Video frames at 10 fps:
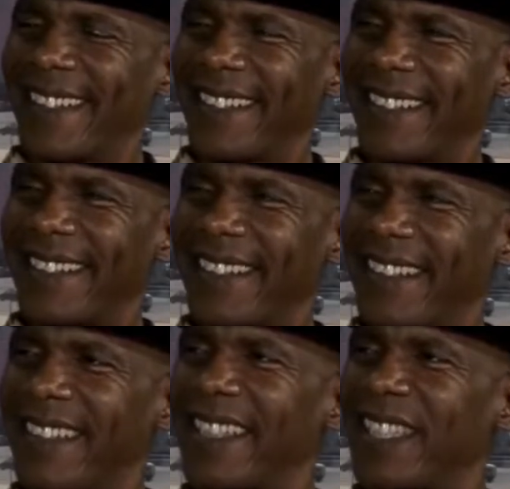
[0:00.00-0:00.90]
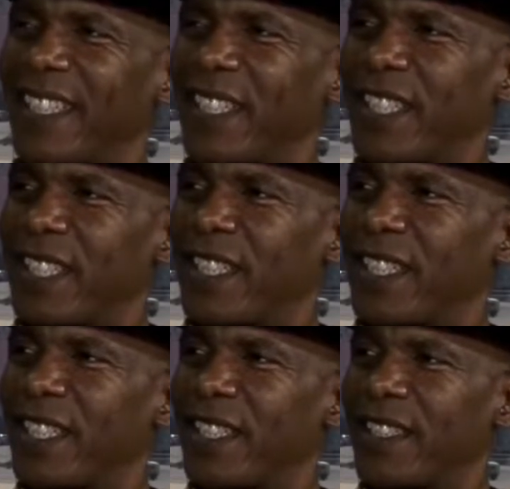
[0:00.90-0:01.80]
All right, behind us
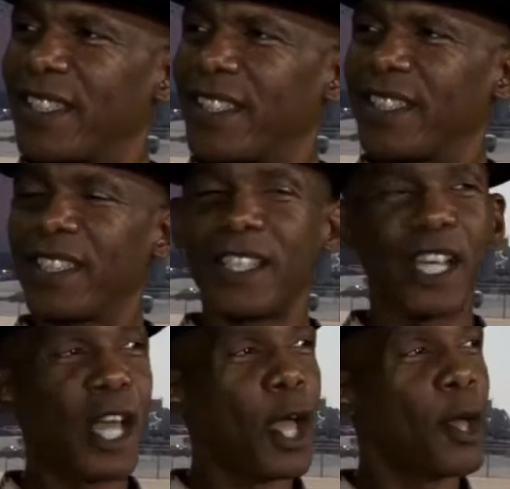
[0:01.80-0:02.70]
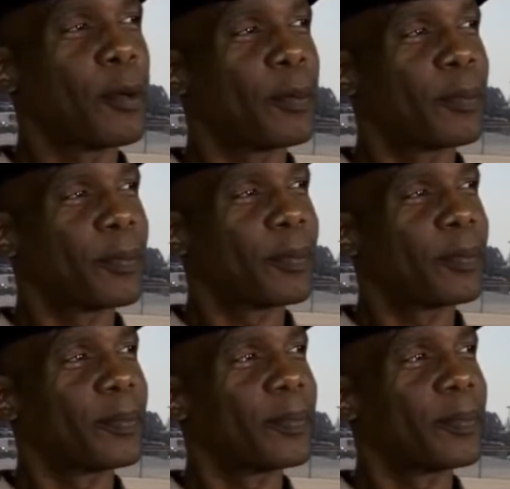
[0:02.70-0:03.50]
now is,